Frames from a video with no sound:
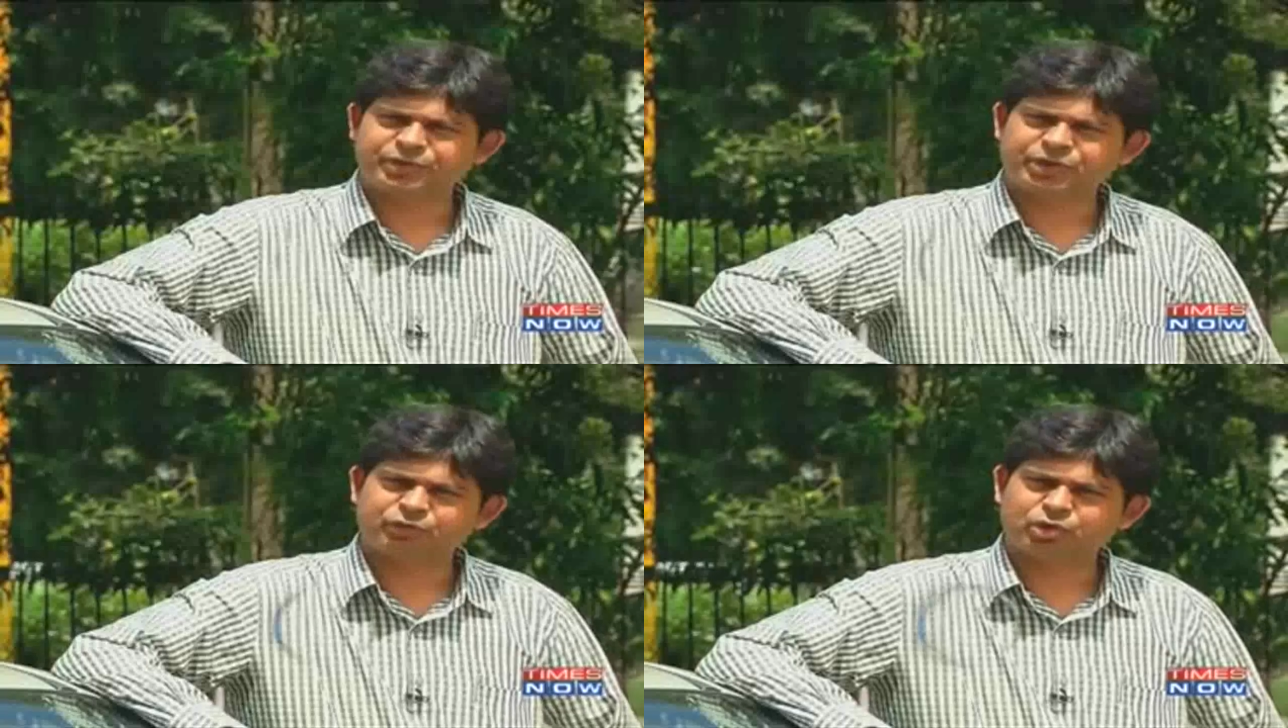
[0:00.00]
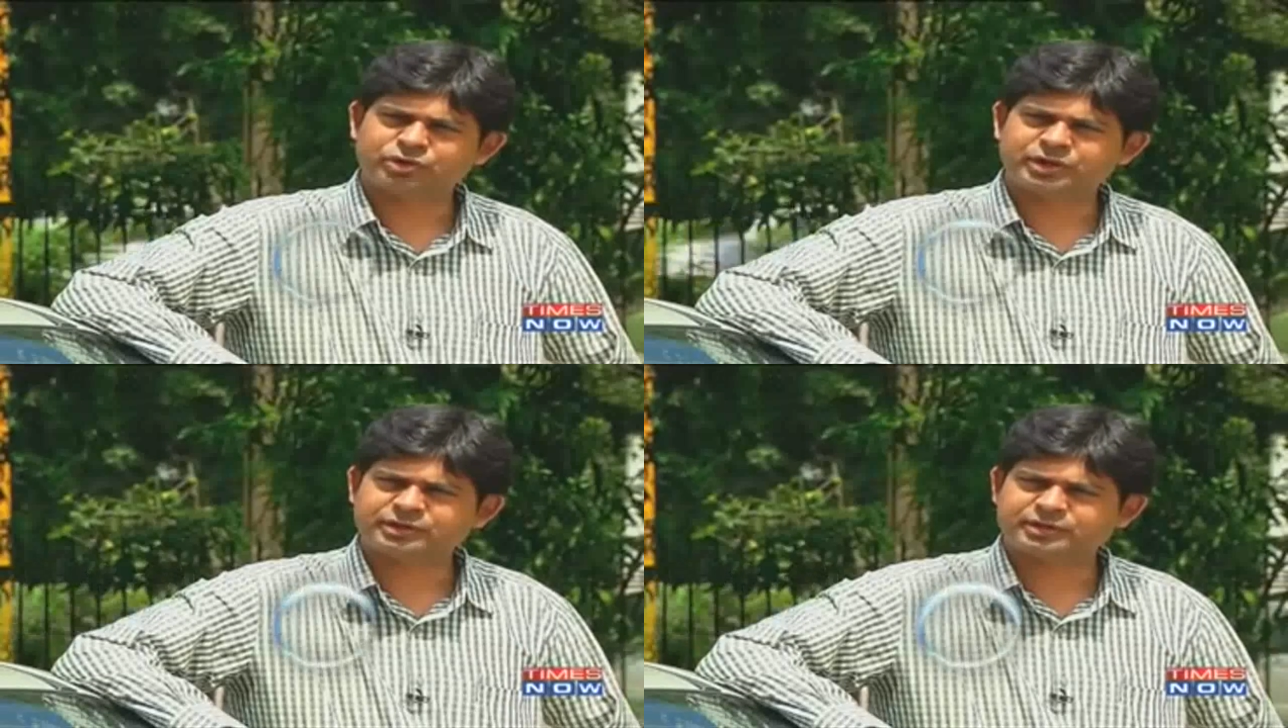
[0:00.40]
The
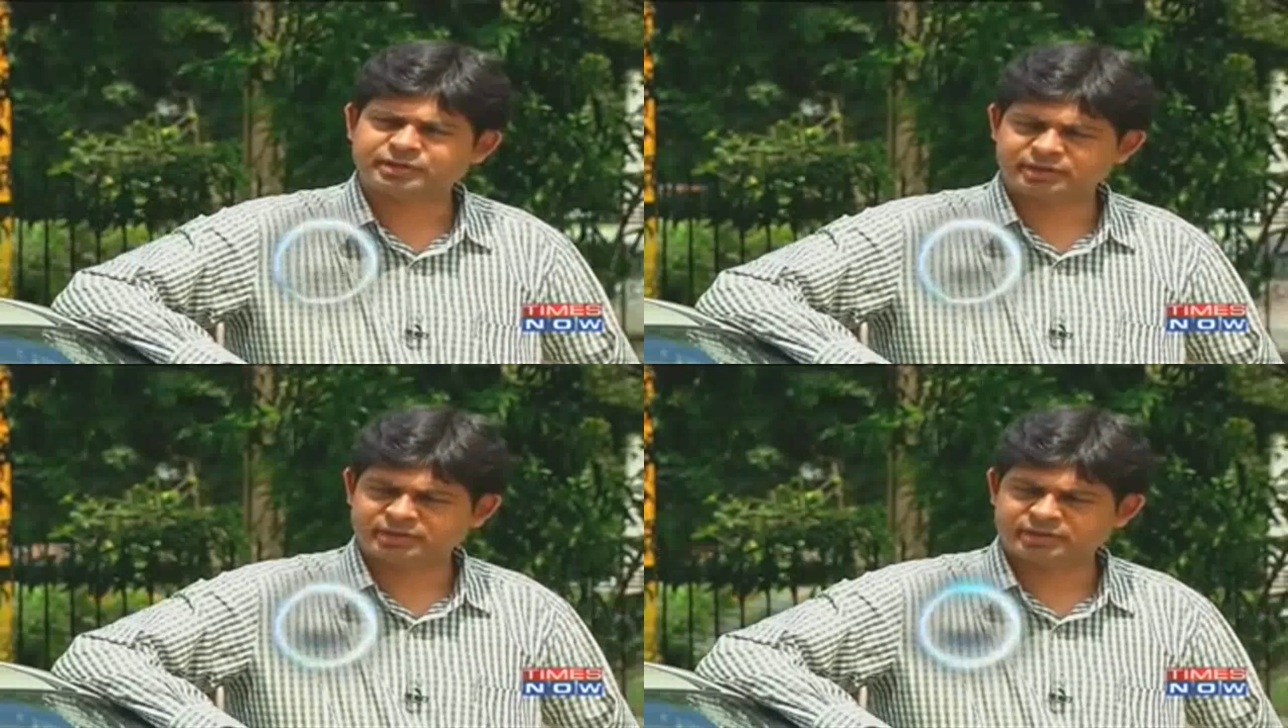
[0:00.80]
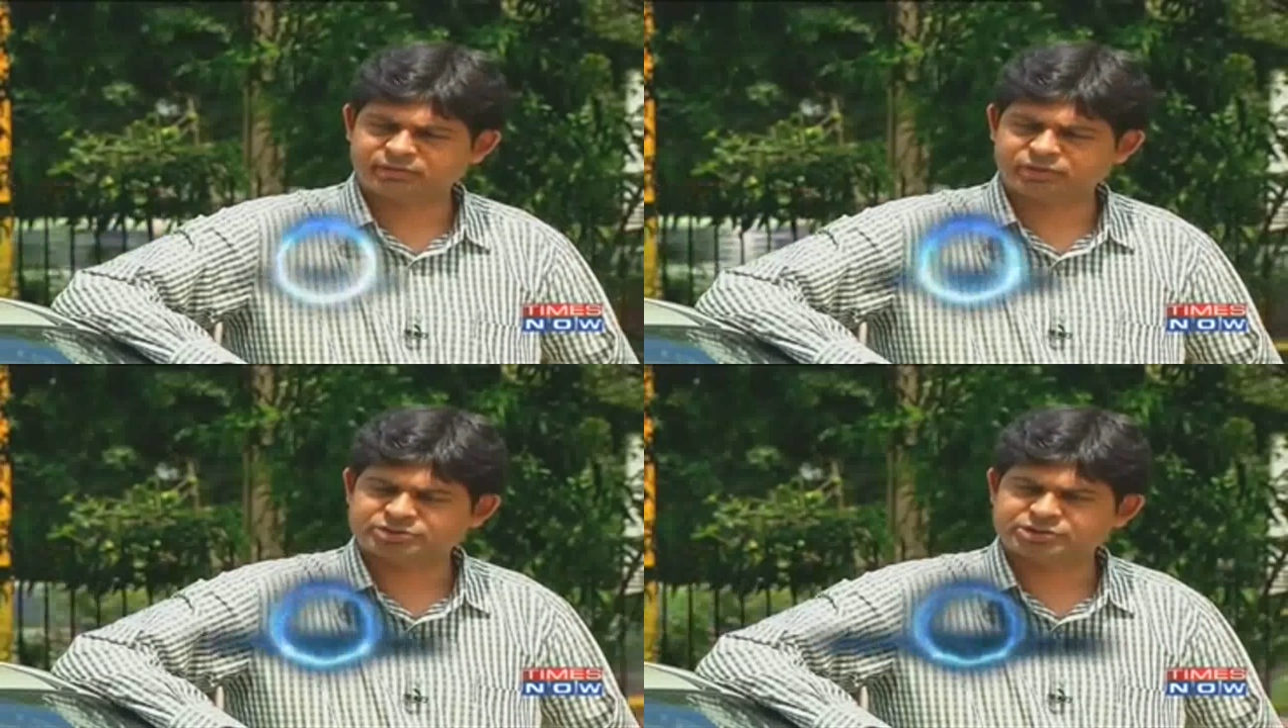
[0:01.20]
Revolo kit uh,
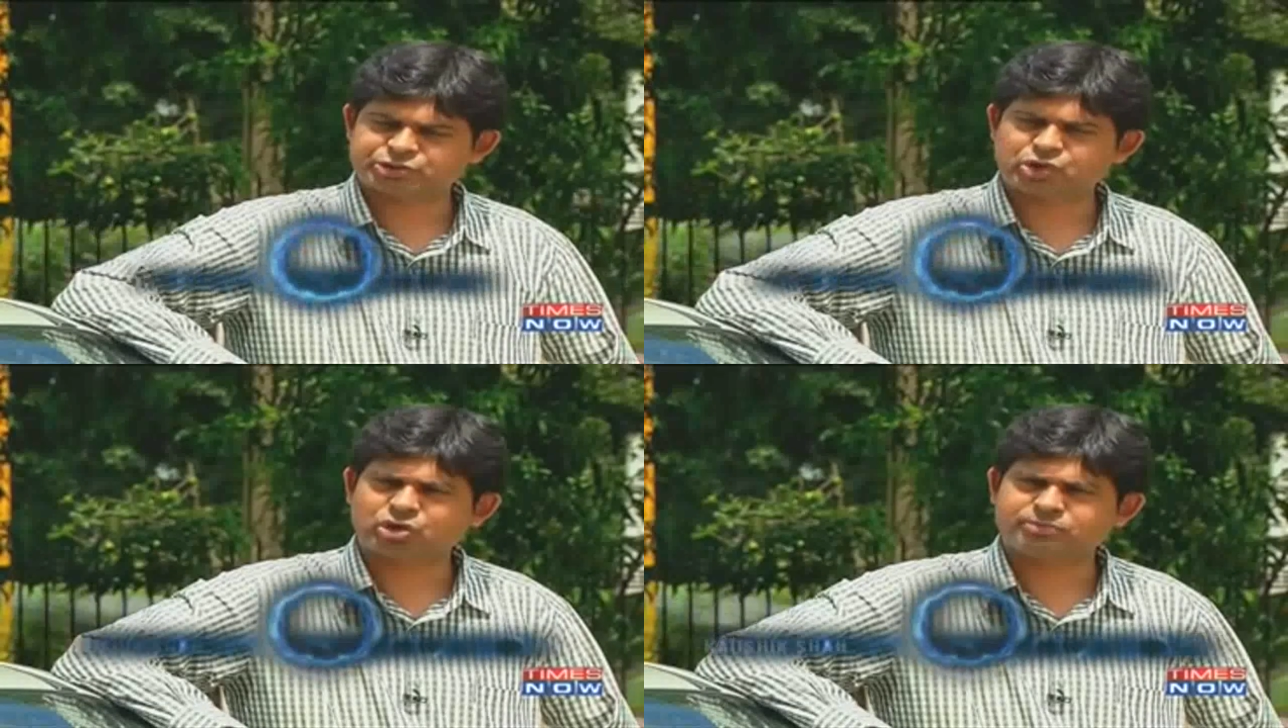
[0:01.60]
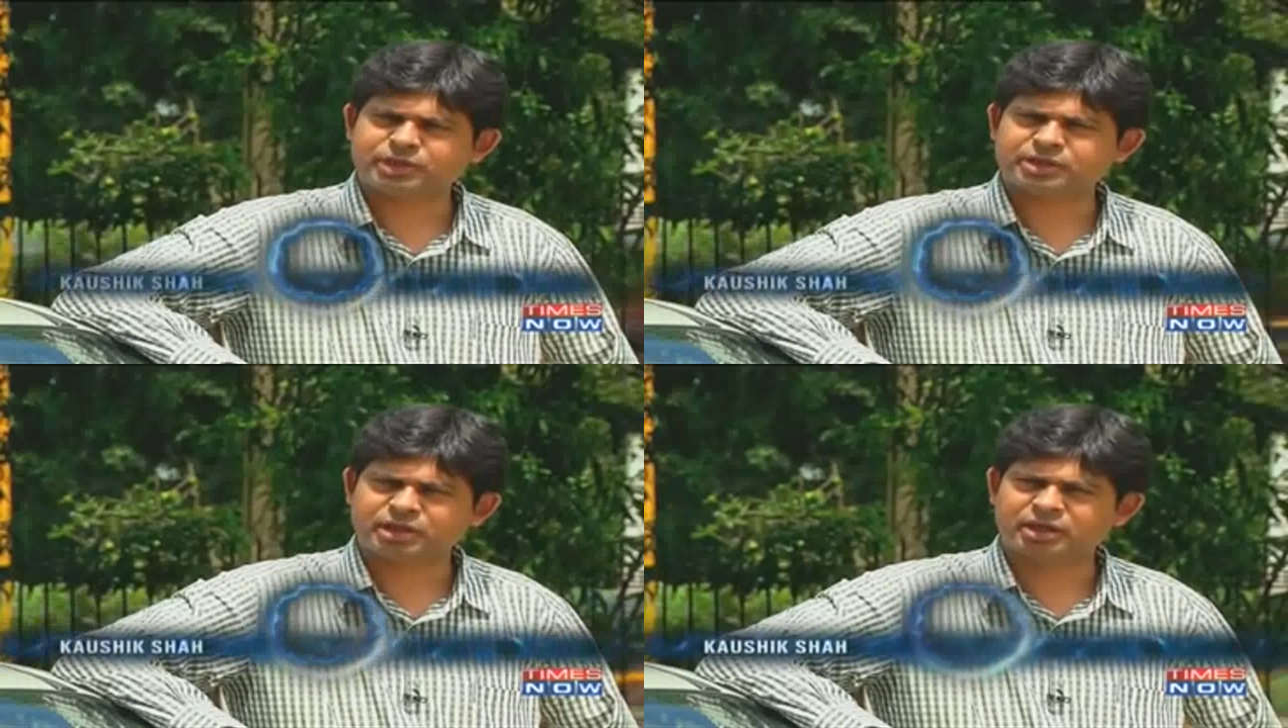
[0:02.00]
was installed on
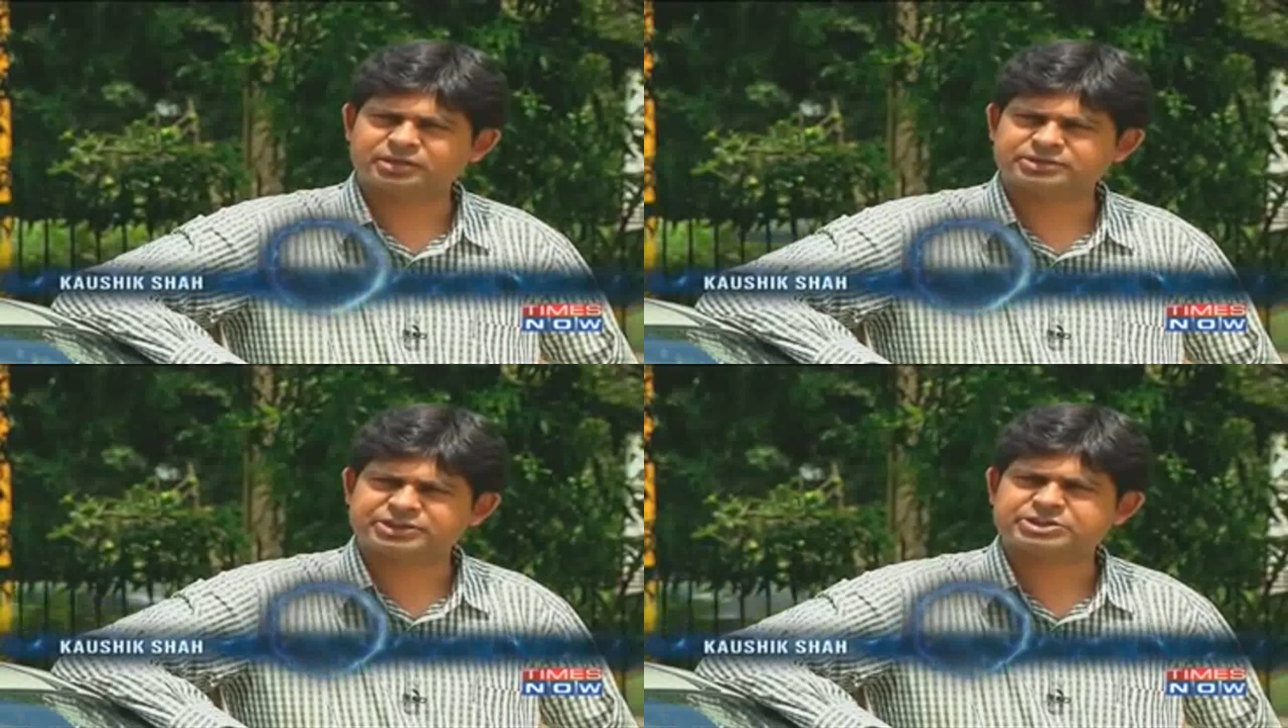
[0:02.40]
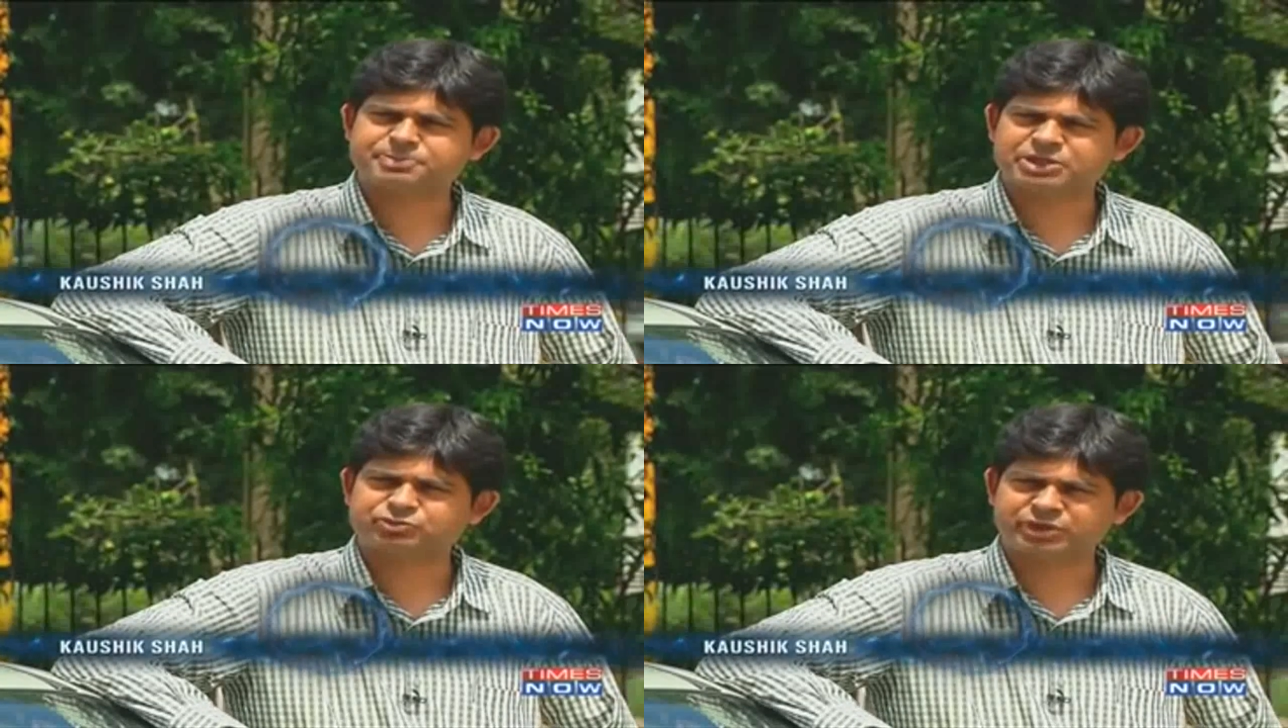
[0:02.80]
my car since
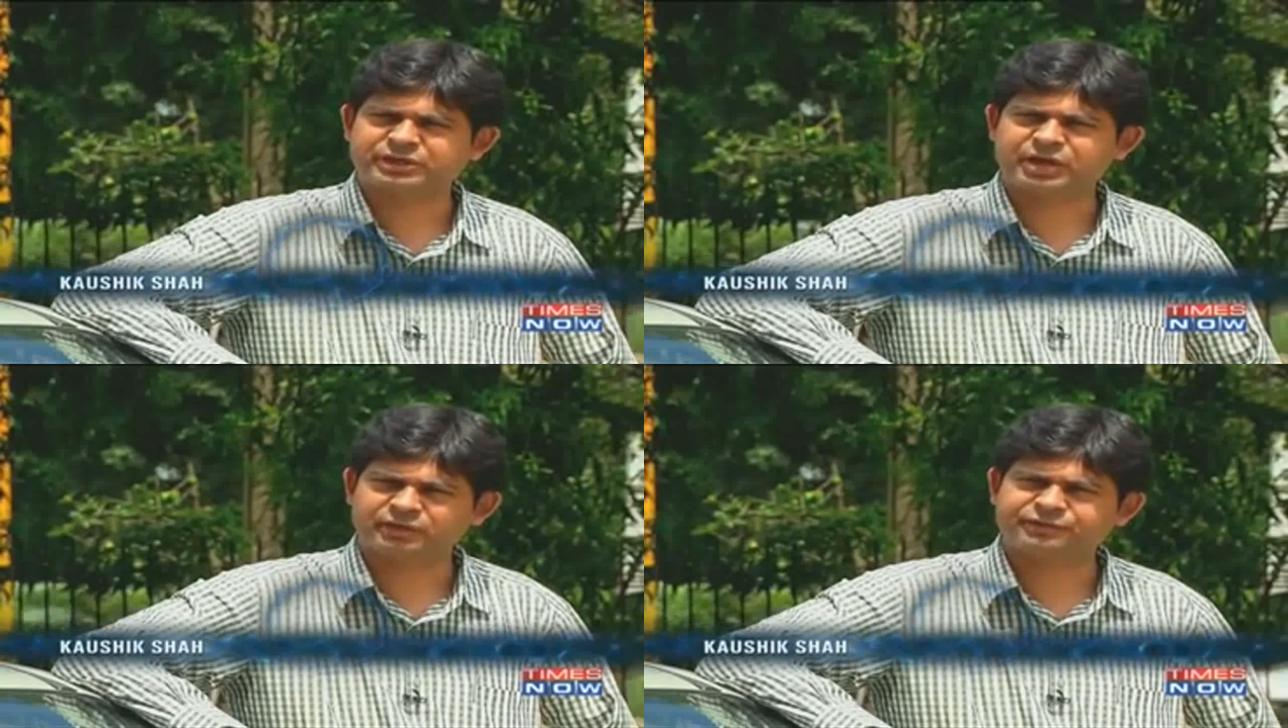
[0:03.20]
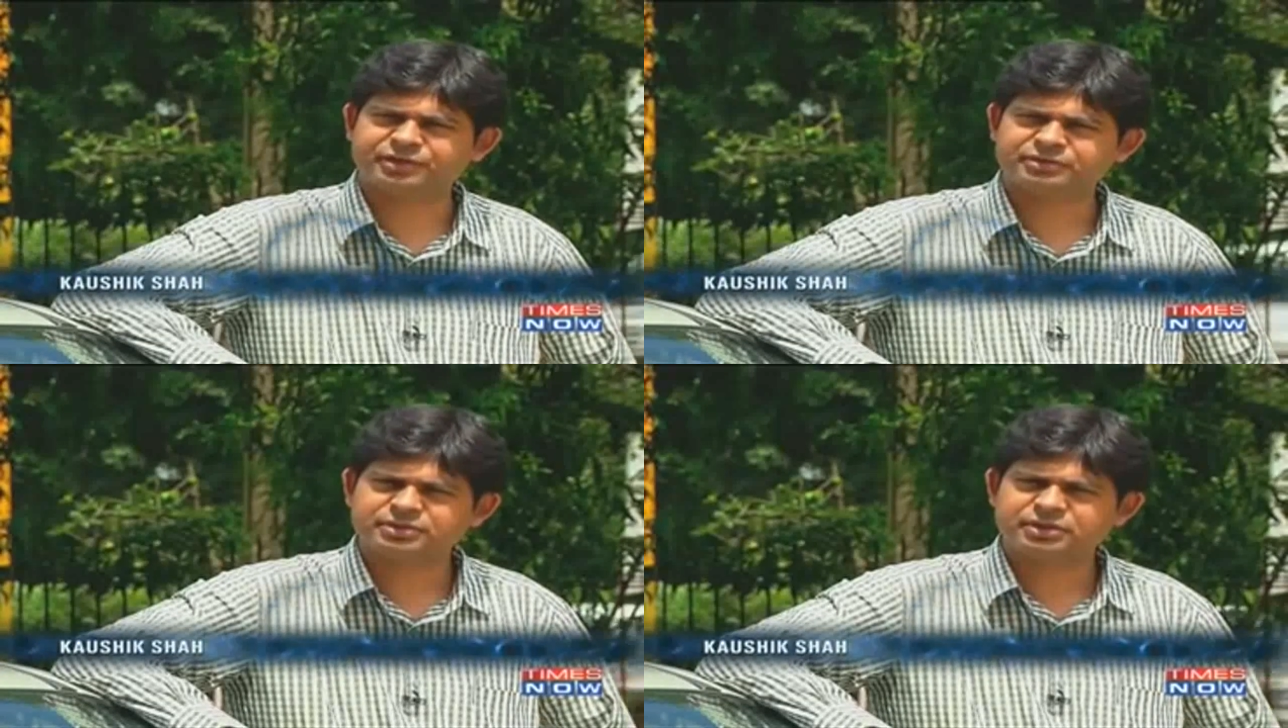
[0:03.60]
past one and a half year